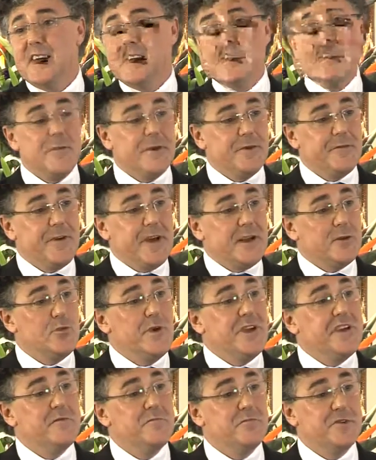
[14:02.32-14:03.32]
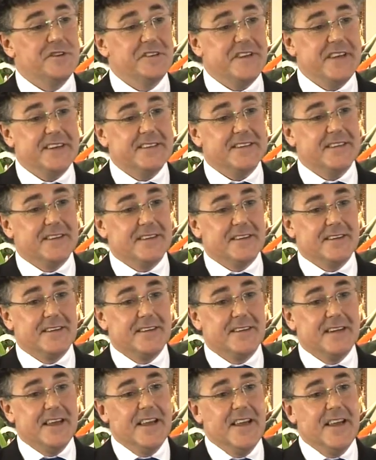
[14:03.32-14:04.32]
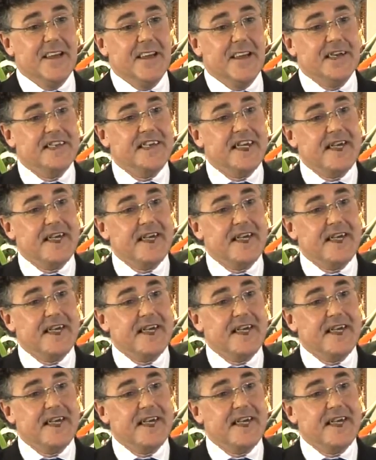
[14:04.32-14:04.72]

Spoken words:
Matter of fact, we can predict it. If I